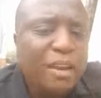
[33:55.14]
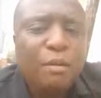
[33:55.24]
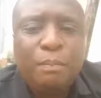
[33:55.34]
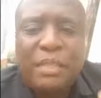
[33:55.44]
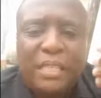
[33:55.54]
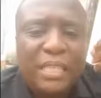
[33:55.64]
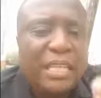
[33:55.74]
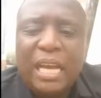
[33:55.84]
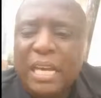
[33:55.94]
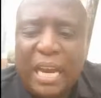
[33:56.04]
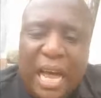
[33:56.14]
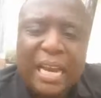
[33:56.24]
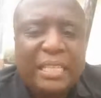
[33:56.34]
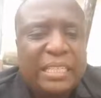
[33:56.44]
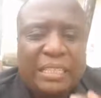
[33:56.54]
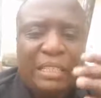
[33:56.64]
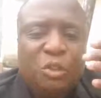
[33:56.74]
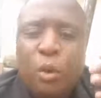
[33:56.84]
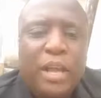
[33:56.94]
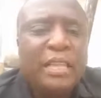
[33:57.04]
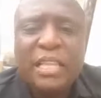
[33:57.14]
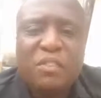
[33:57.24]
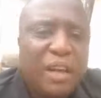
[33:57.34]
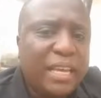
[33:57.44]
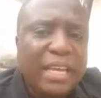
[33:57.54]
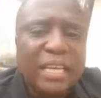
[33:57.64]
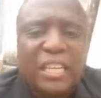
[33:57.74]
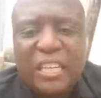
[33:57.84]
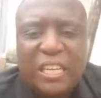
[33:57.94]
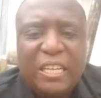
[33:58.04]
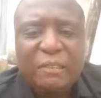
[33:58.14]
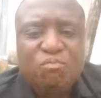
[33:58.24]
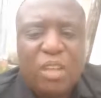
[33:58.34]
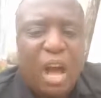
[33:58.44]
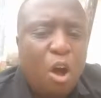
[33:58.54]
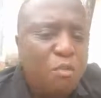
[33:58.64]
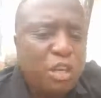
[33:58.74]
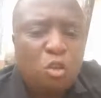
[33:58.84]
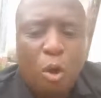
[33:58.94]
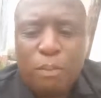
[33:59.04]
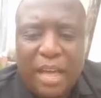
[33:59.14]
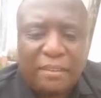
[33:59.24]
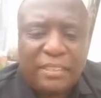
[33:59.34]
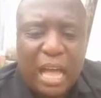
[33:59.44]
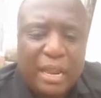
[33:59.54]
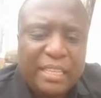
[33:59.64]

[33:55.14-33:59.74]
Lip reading: on-the-top lifestyle. It's not productive. As a generation, we're squandering our children's